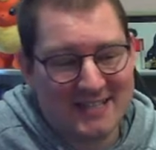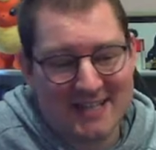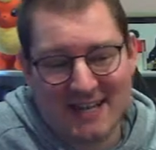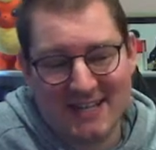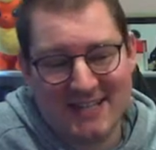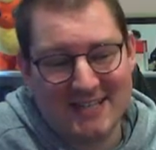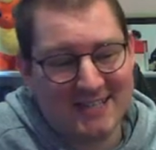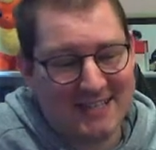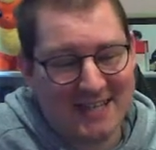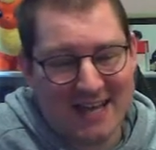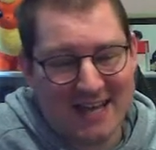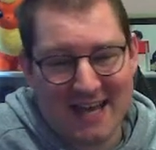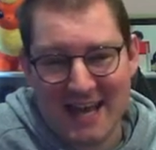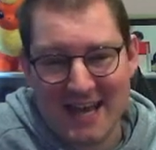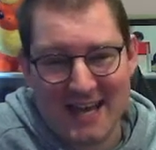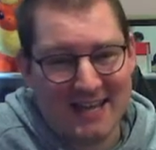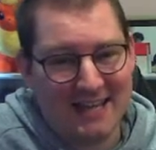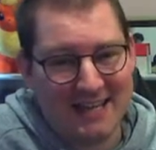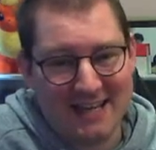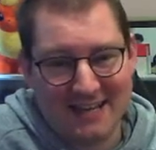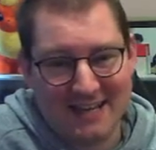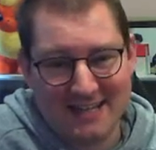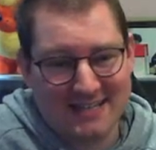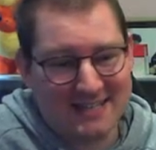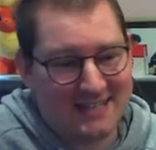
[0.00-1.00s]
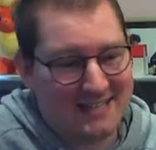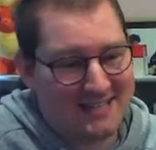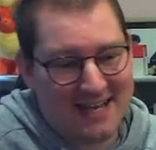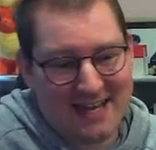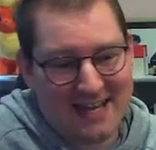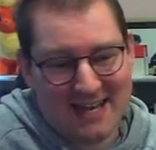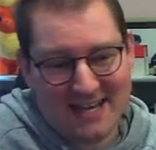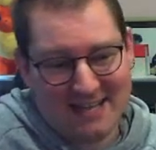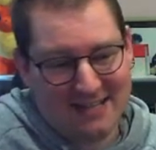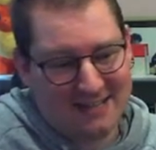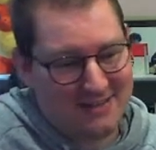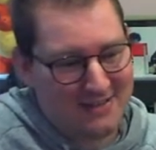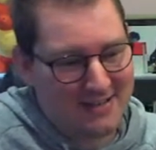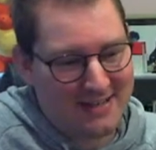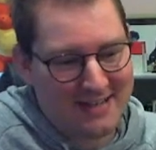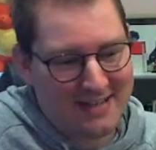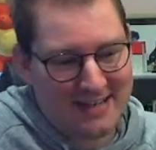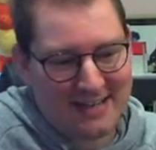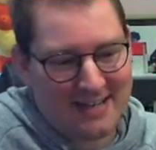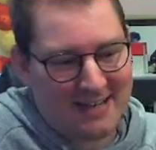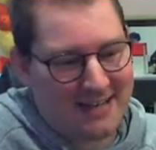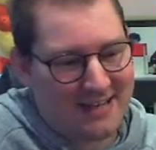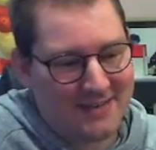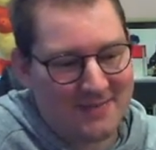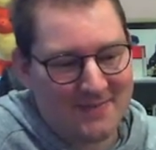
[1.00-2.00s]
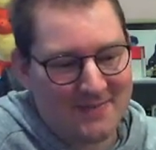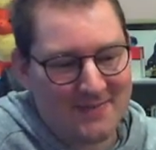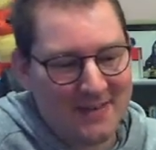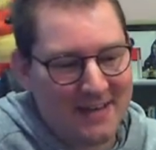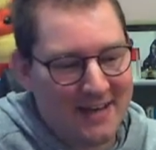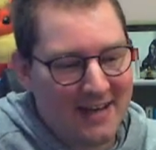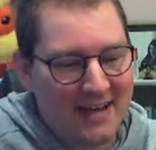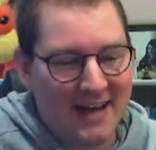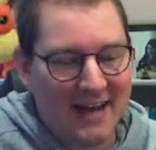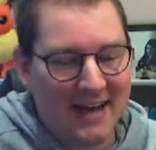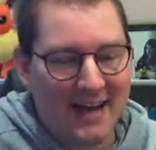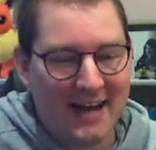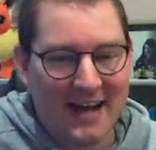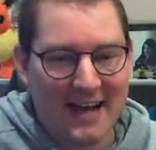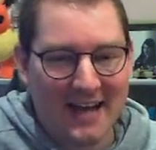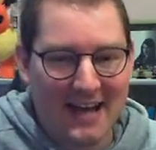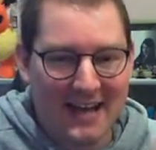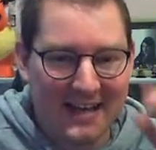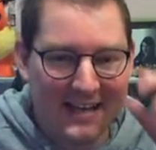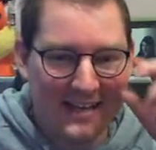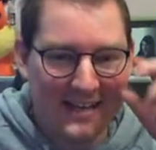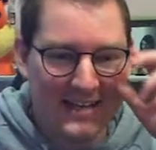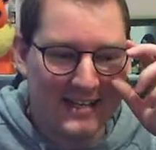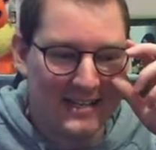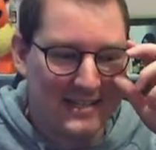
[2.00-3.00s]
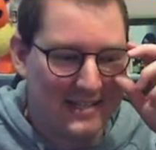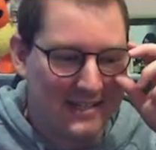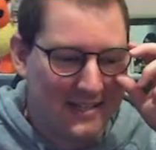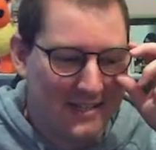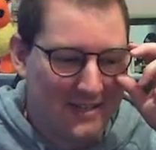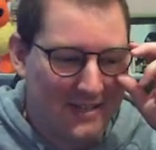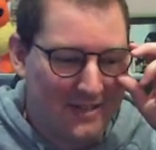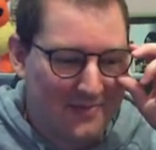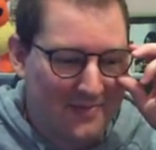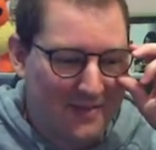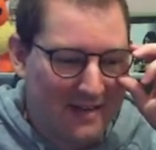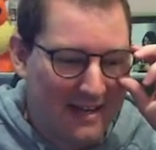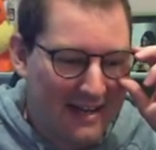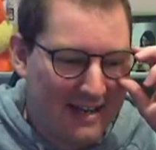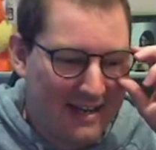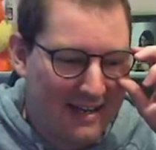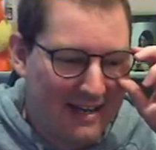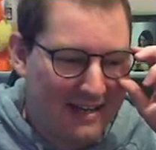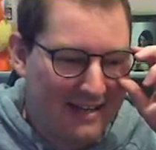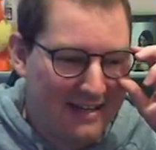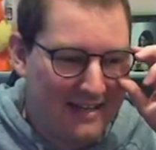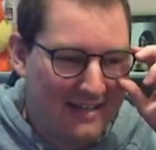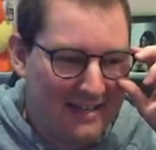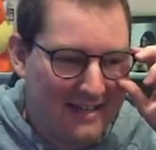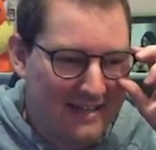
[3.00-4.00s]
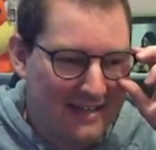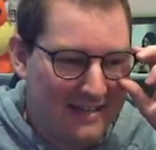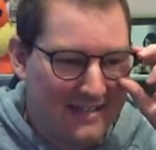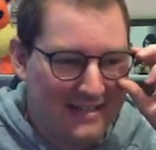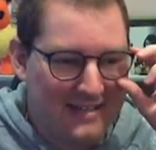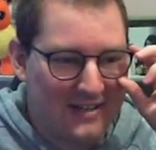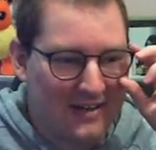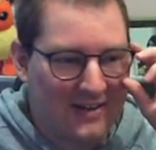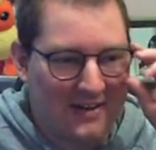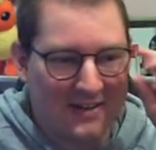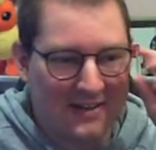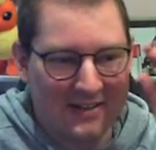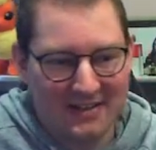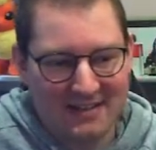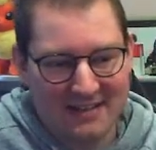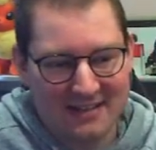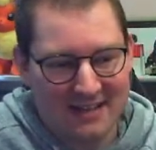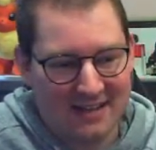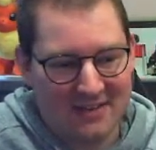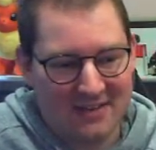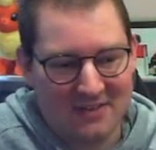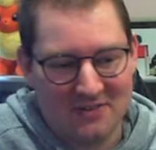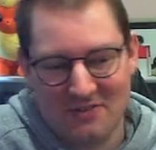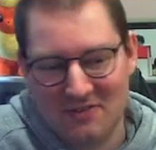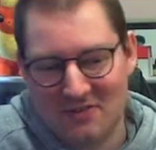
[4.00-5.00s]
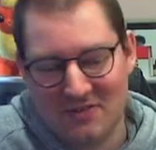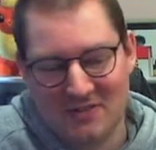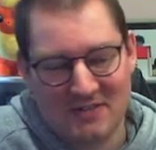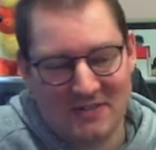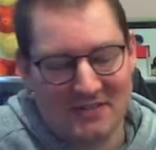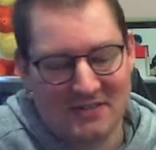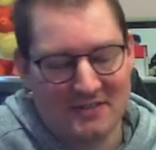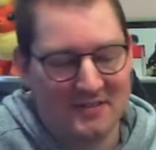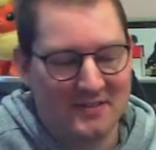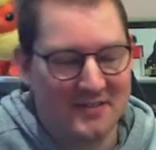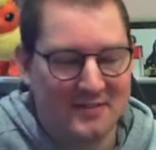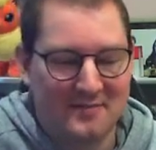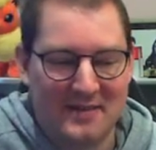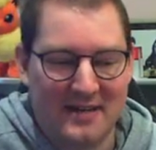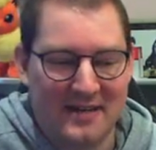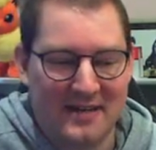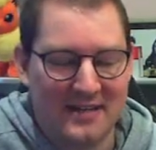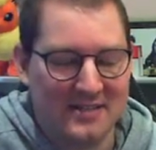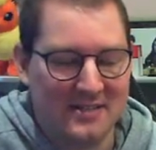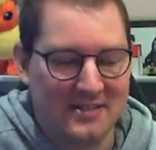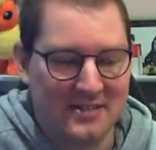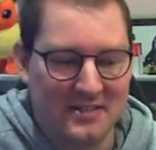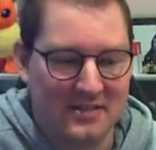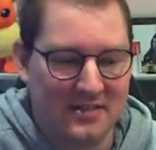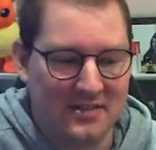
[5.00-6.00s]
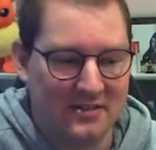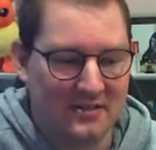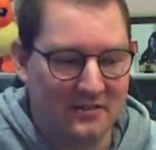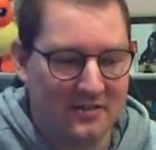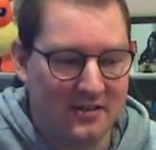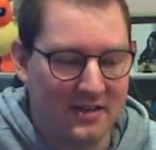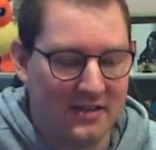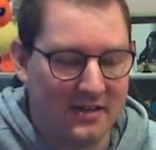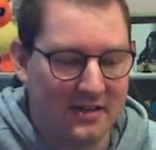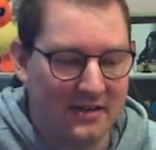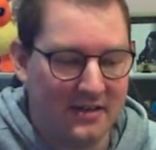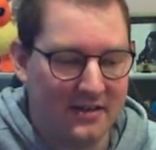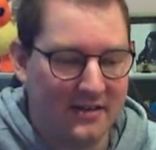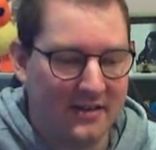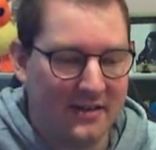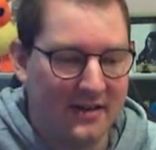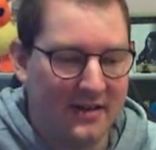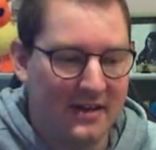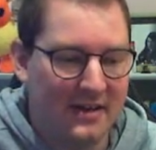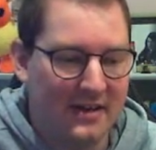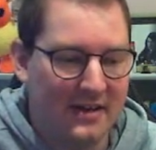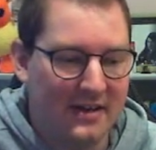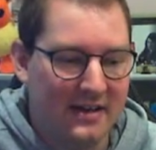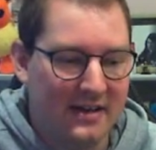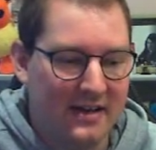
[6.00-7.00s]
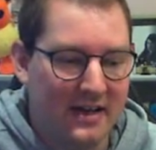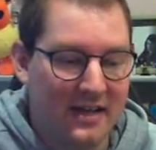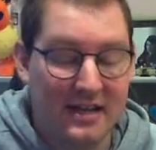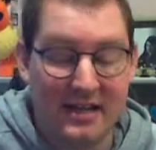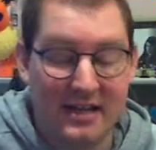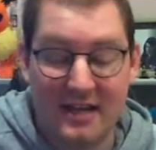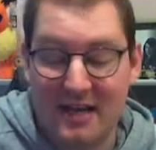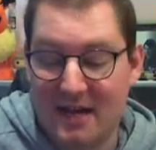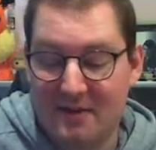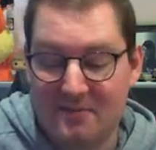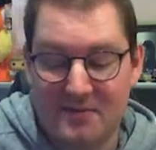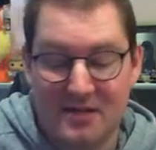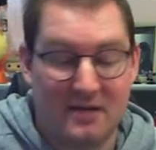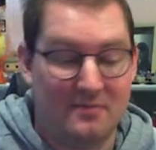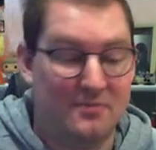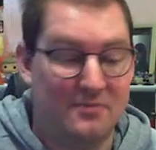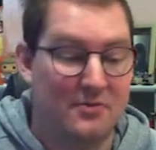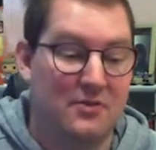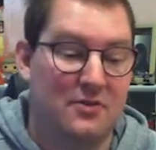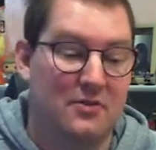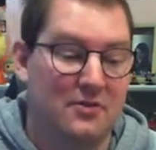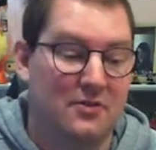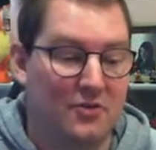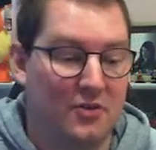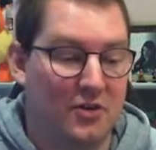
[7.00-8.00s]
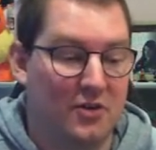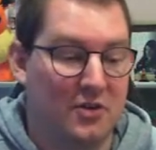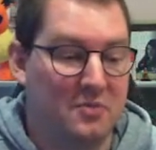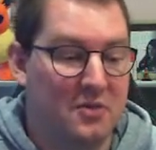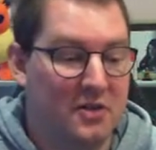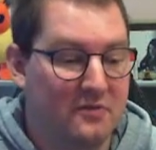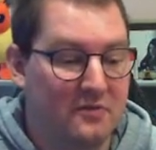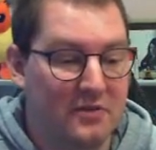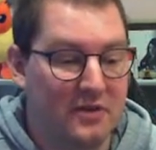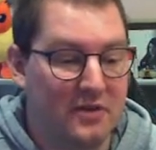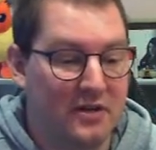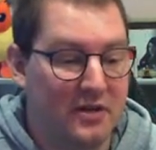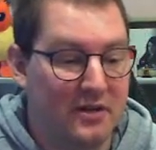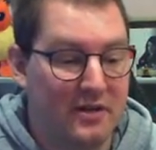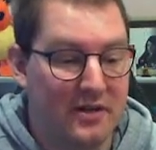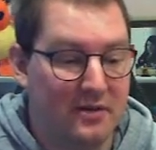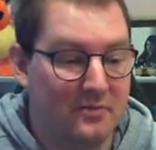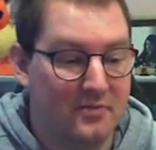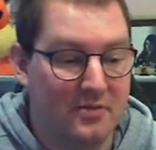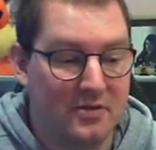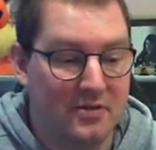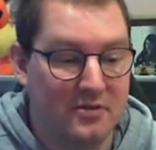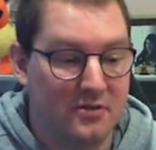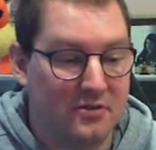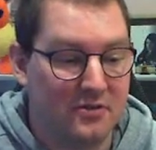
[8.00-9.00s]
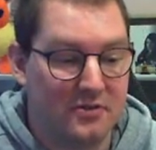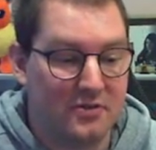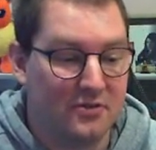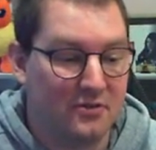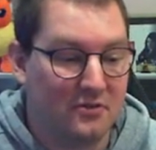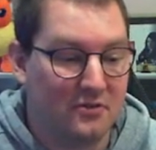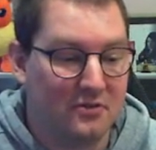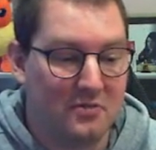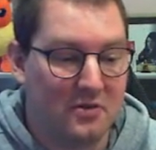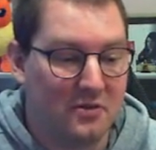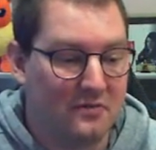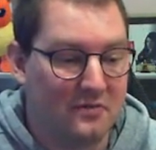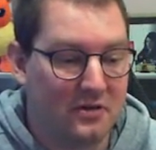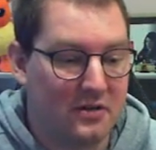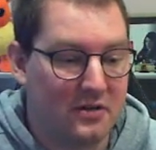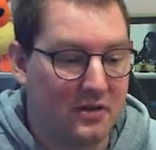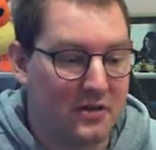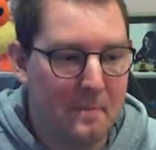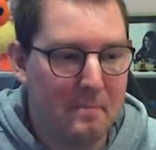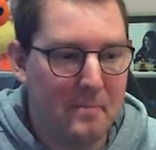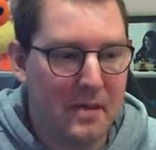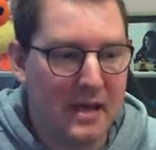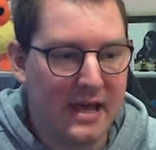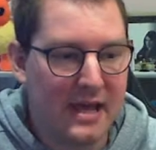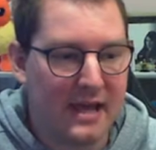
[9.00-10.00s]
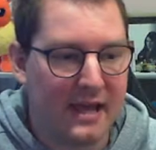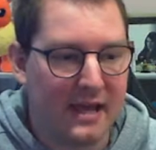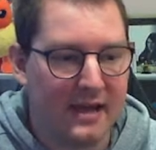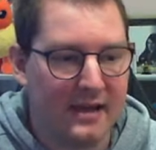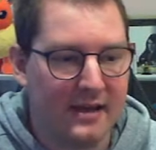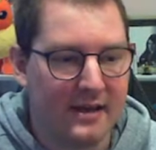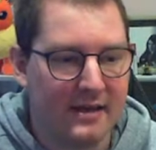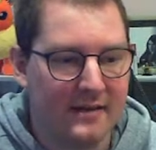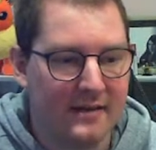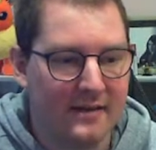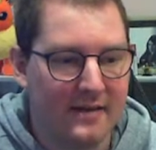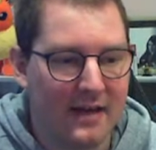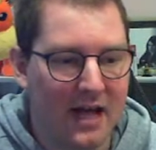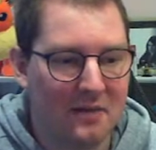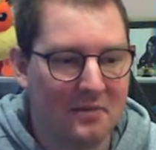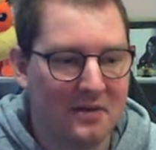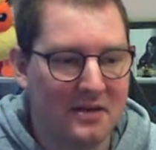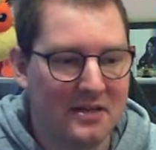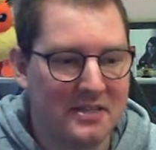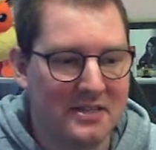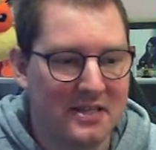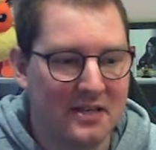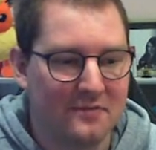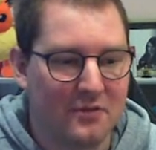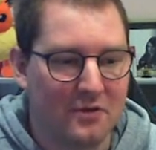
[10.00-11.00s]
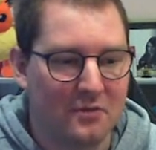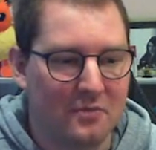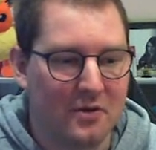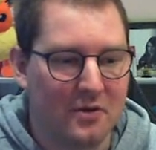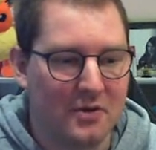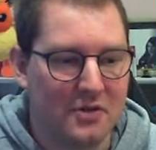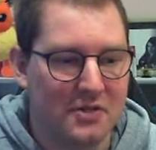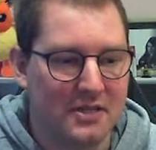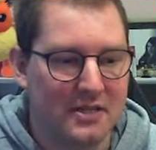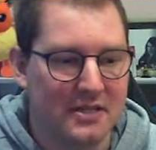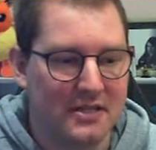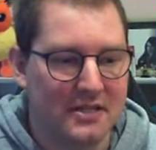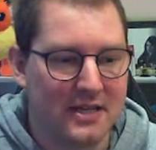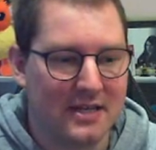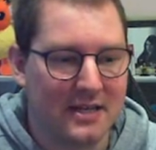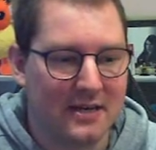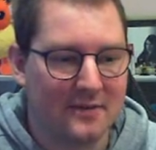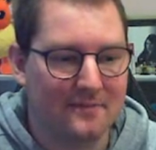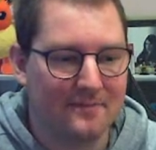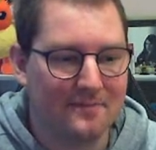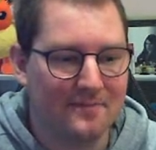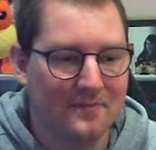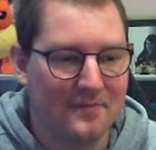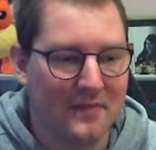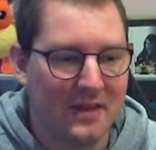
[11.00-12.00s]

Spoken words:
just hate looking at him. I hate his lullaby. It's not like Huntress's lullaby. It's just annoying. And yeah, I'm done talking about Freddy. Pig. I'm gonna say fun most of the time.